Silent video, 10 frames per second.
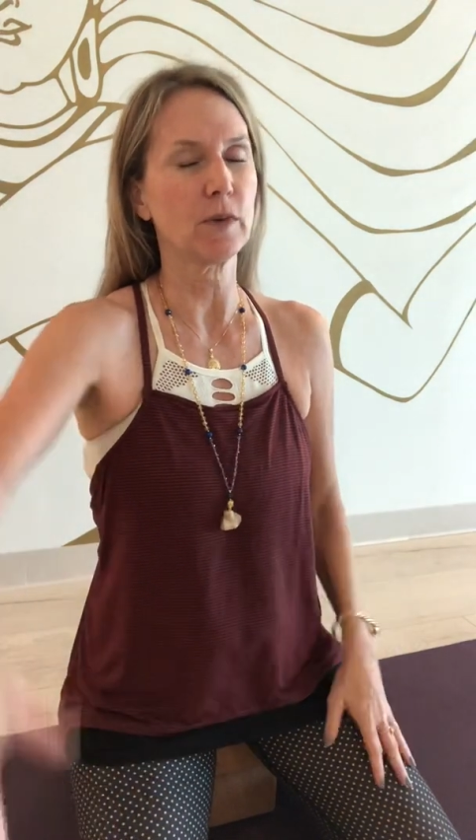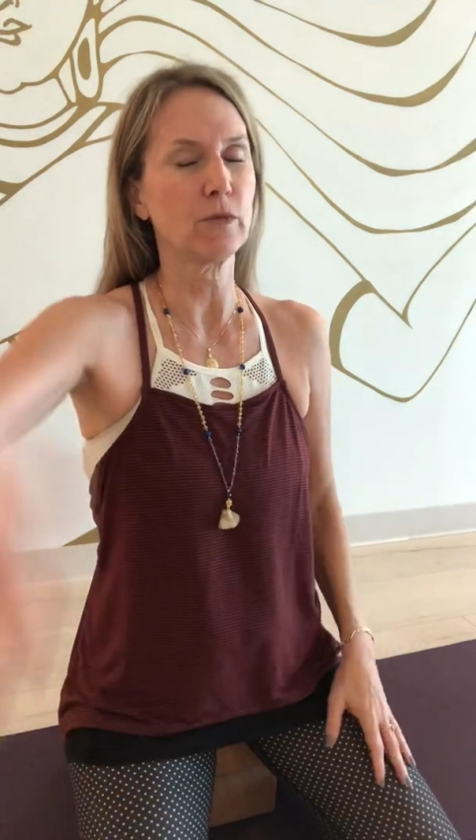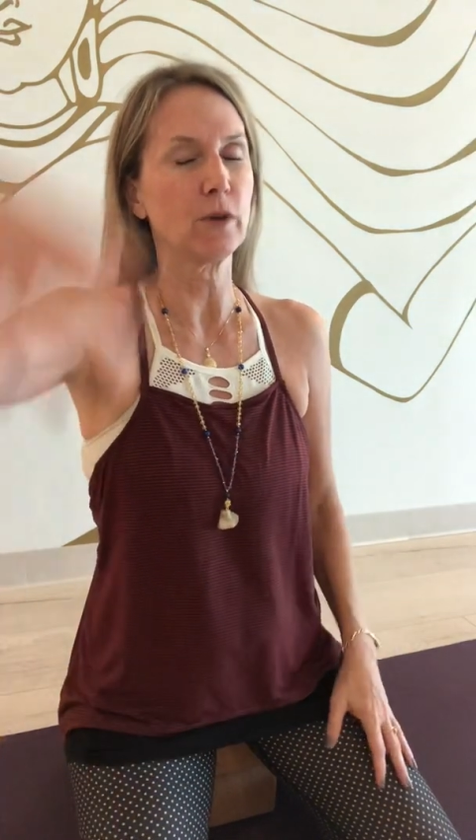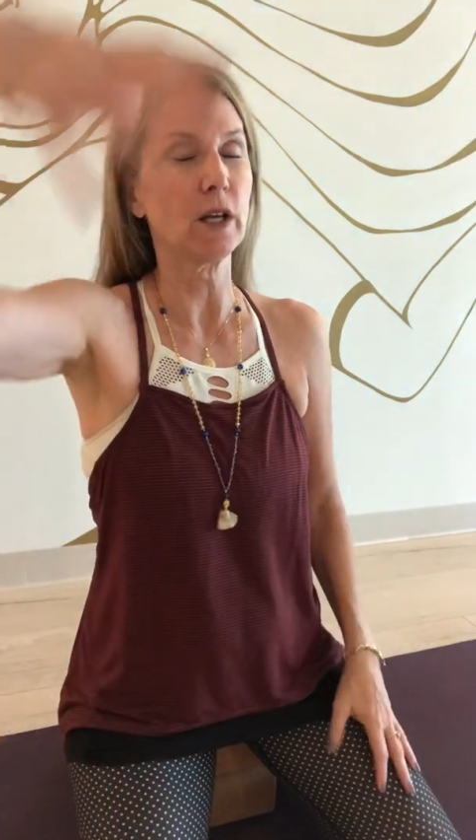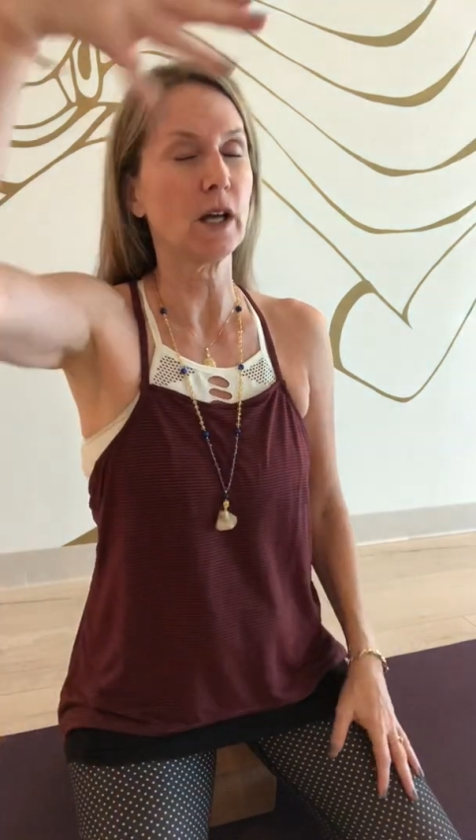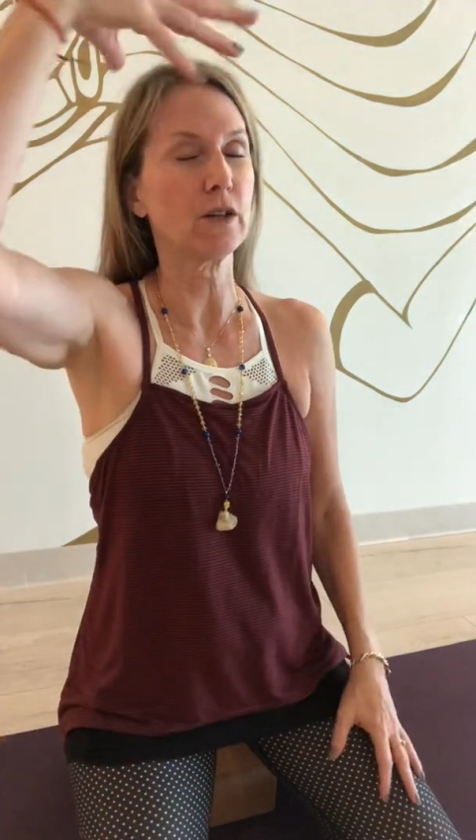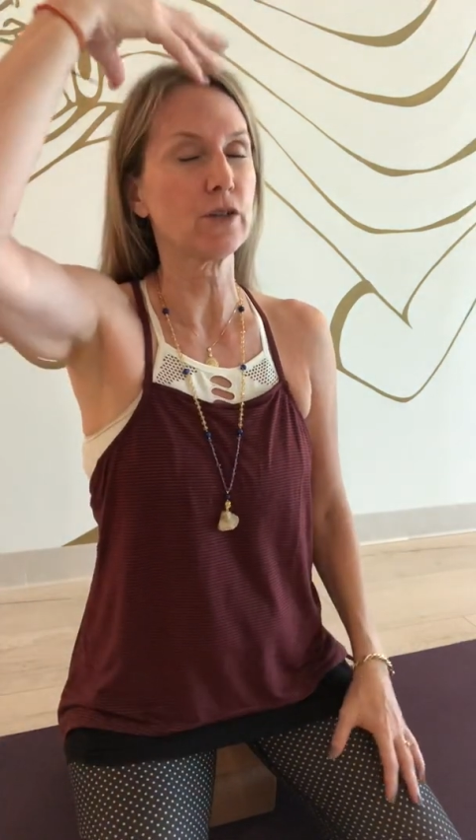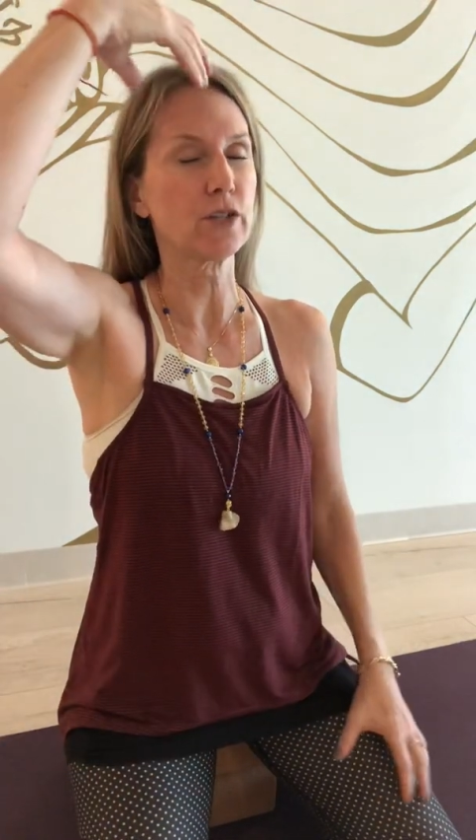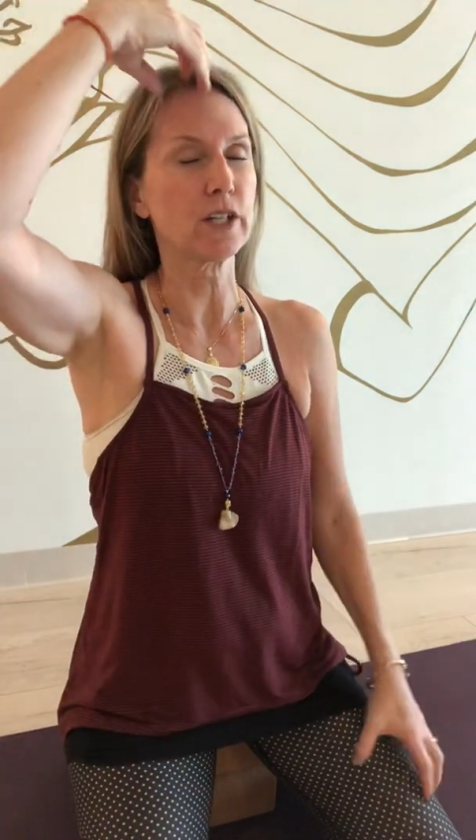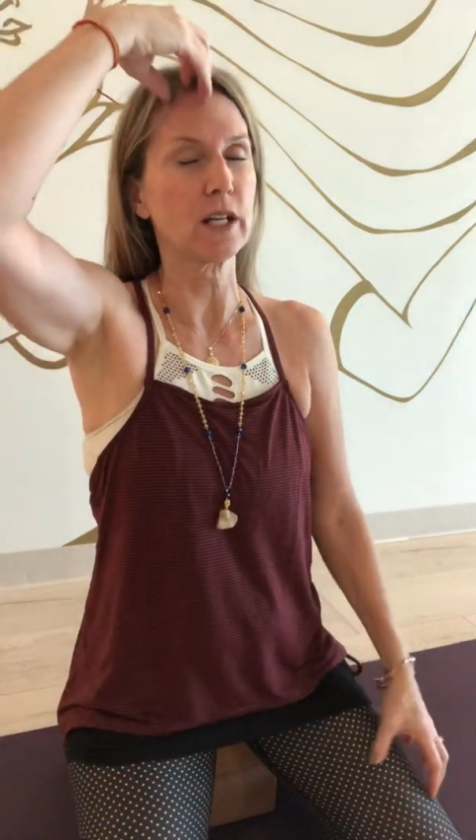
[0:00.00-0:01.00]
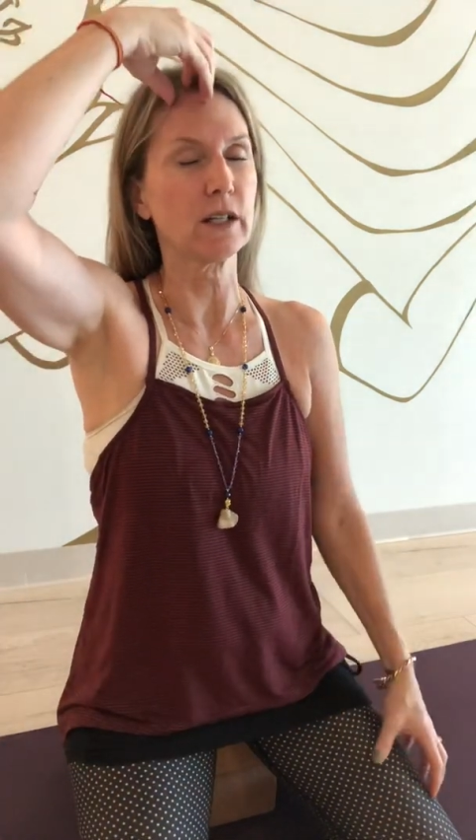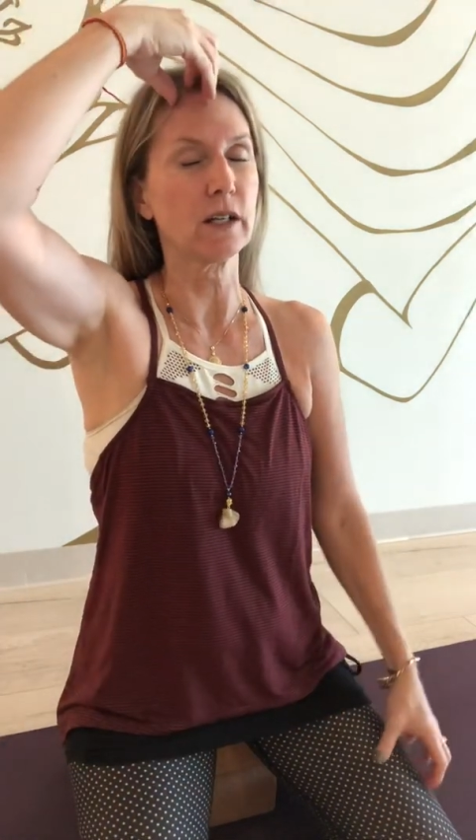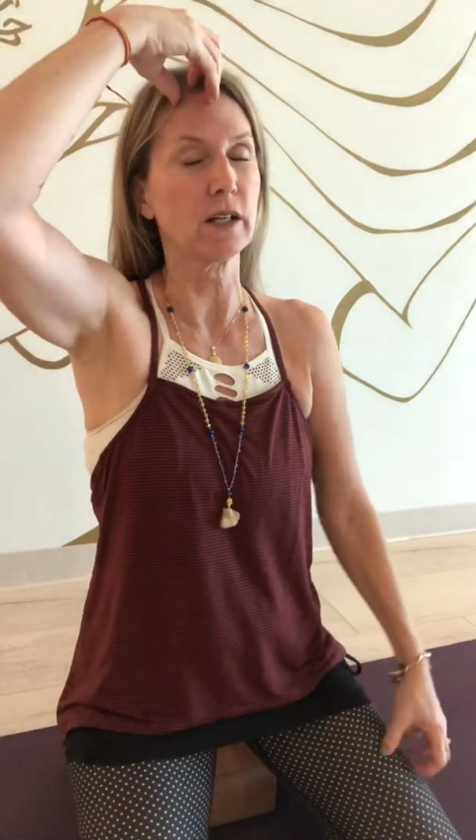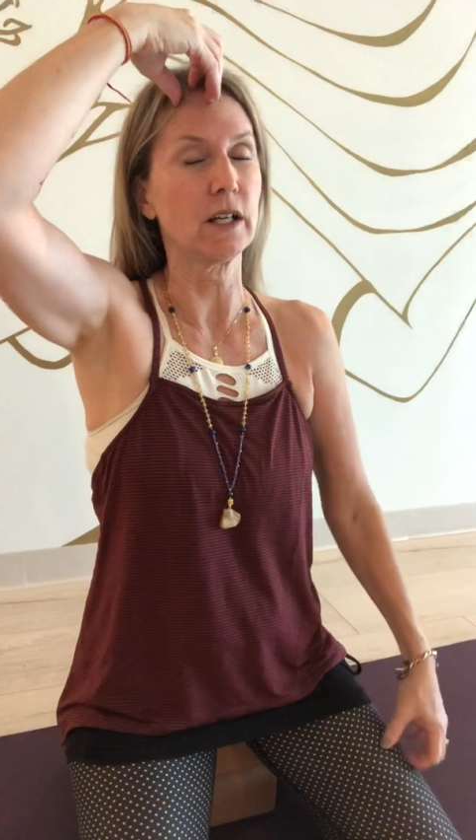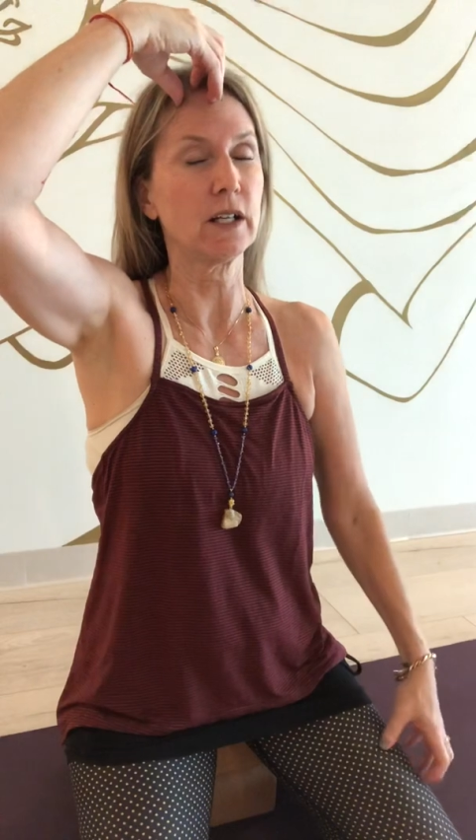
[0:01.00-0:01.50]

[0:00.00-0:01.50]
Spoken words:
If we understand on an